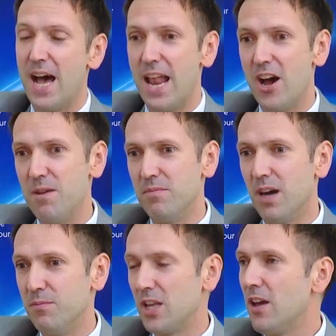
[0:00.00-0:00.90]

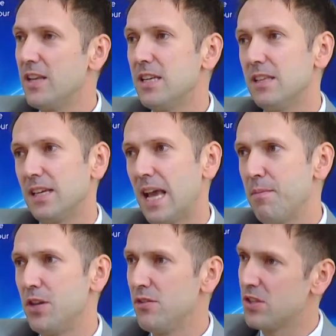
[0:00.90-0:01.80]
I'm delighted that
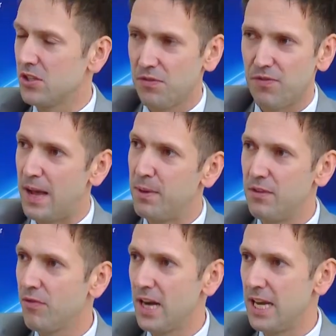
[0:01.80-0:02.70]
Cambodia is such a
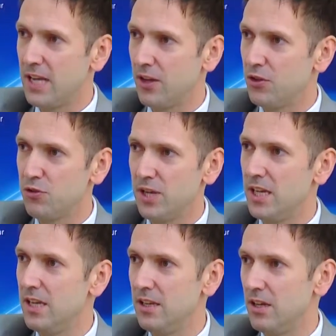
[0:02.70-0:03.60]
family-friendly
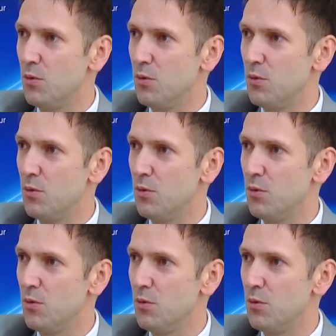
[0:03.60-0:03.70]
country.